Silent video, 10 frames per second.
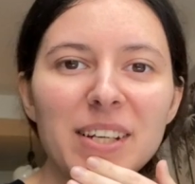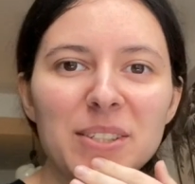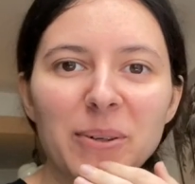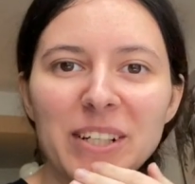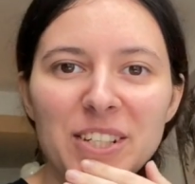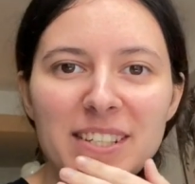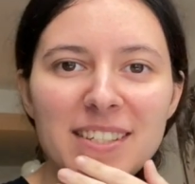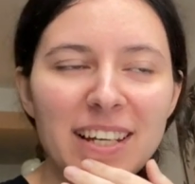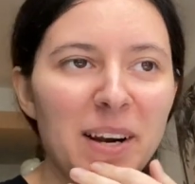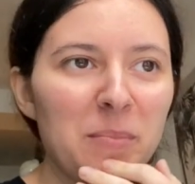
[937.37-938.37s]
So I
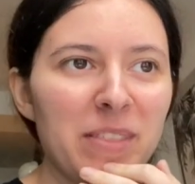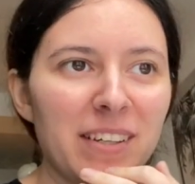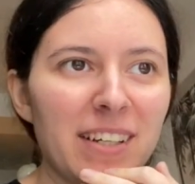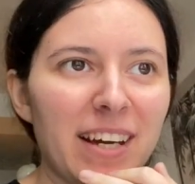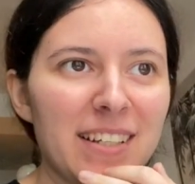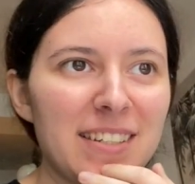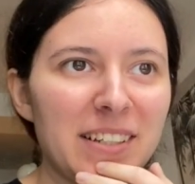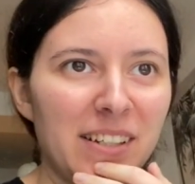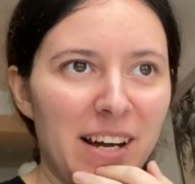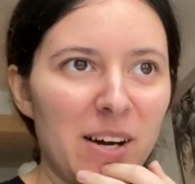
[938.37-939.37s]
just set up the
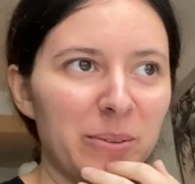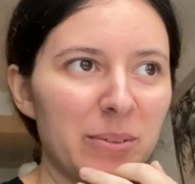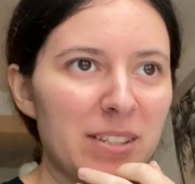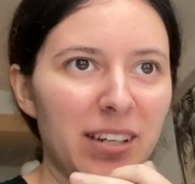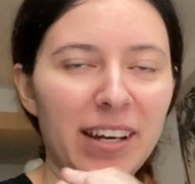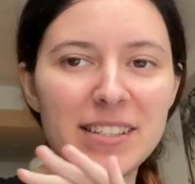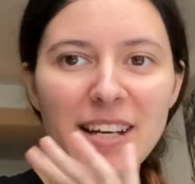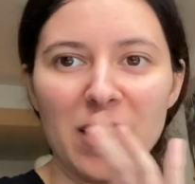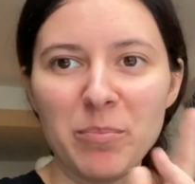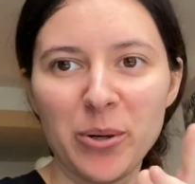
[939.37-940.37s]
Etsy account
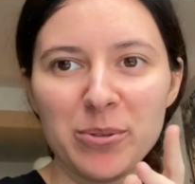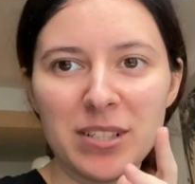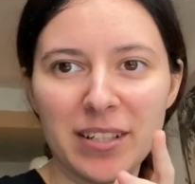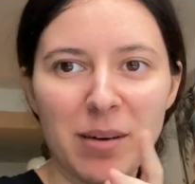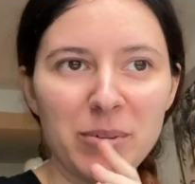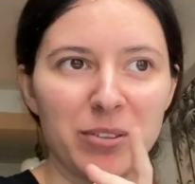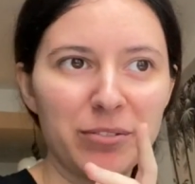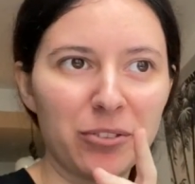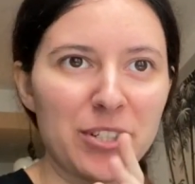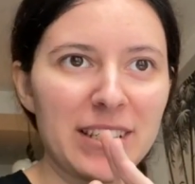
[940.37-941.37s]
and I posted a couple
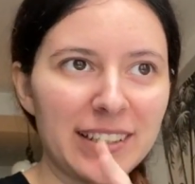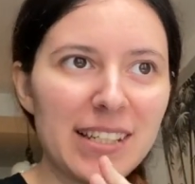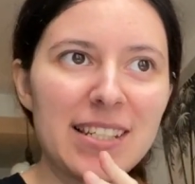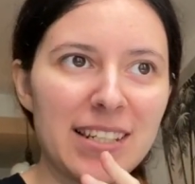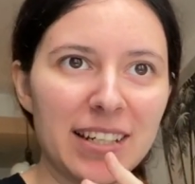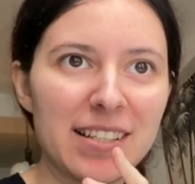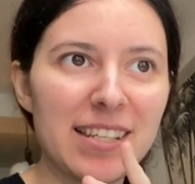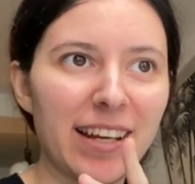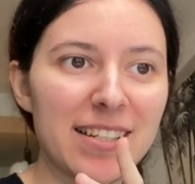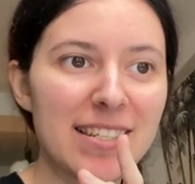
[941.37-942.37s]
of first
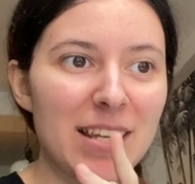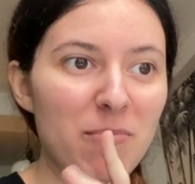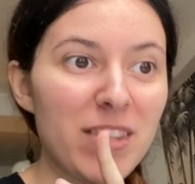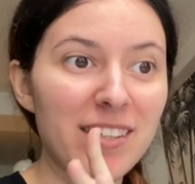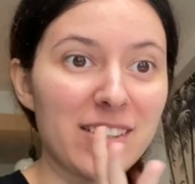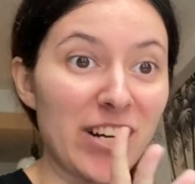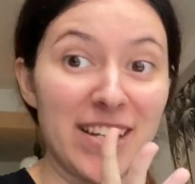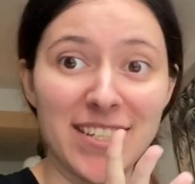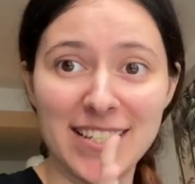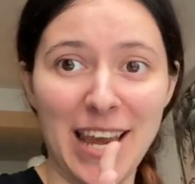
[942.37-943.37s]
listings, and something
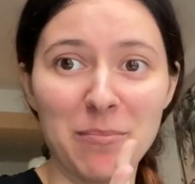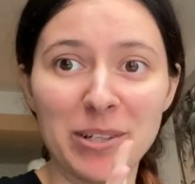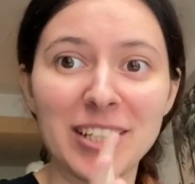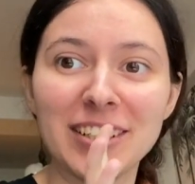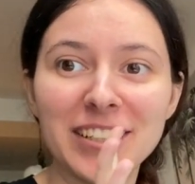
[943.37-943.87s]
crazy is happening.